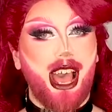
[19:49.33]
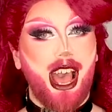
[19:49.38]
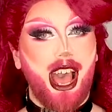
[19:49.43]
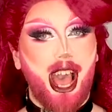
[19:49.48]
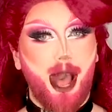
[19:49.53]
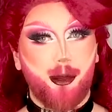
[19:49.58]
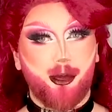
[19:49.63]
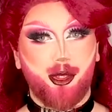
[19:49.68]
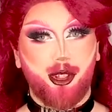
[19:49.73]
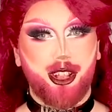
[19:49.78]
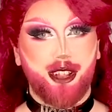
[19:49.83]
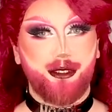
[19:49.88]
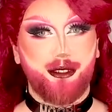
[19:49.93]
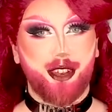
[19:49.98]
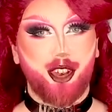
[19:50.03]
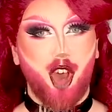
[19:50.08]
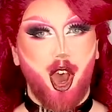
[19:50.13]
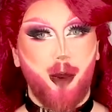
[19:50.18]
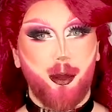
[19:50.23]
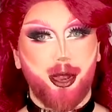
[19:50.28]
absolutely
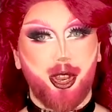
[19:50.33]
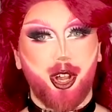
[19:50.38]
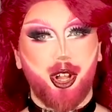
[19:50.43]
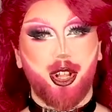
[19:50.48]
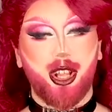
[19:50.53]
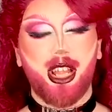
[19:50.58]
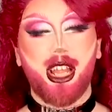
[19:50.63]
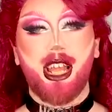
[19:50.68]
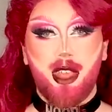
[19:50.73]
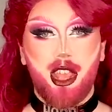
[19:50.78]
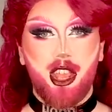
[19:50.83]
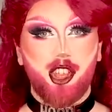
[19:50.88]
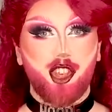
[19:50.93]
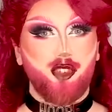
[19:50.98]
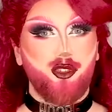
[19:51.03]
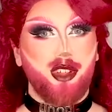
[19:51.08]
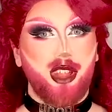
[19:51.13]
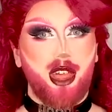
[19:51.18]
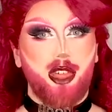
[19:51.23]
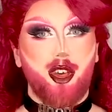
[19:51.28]
phenomenal. She
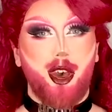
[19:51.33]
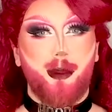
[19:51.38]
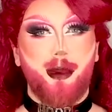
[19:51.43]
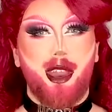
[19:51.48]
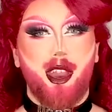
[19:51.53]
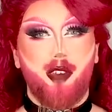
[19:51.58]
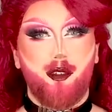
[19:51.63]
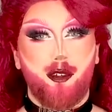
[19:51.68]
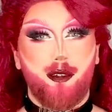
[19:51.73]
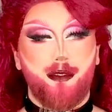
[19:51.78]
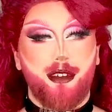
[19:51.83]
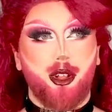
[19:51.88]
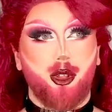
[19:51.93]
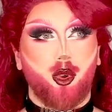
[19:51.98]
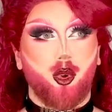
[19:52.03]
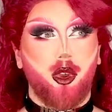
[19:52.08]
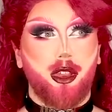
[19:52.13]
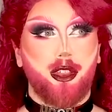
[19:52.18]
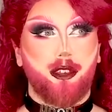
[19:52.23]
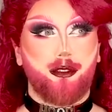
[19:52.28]
really thought about her reveal
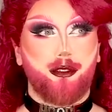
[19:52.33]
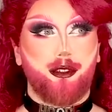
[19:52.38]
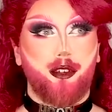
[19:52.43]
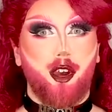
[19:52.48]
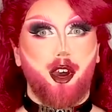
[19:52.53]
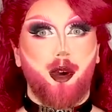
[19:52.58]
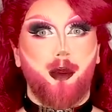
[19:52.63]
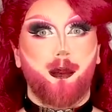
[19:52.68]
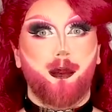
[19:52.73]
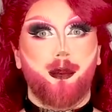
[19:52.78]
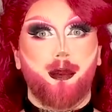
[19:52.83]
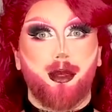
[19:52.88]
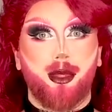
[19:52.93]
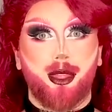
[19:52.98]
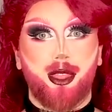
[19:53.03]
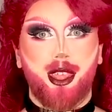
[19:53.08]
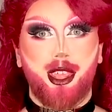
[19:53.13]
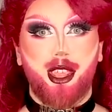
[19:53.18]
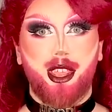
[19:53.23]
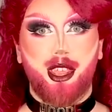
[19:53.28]
going from
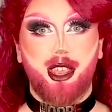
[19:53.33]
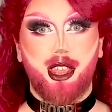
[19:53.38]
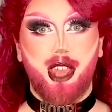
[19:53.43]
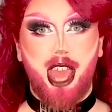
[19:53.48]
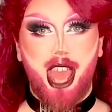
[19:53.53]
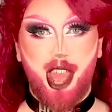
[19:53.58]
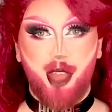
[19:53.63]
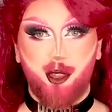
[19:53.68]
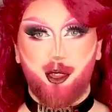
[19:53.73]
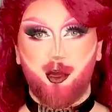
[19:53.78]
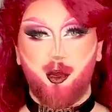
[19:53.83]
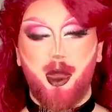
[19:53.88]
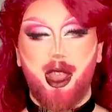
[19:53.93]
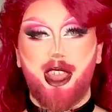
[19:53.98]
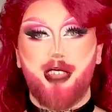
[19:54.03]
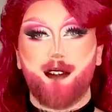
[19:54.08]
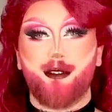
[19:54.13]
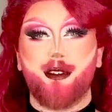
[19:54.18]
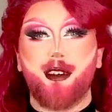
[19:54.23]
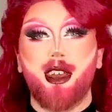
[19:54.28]
the housewife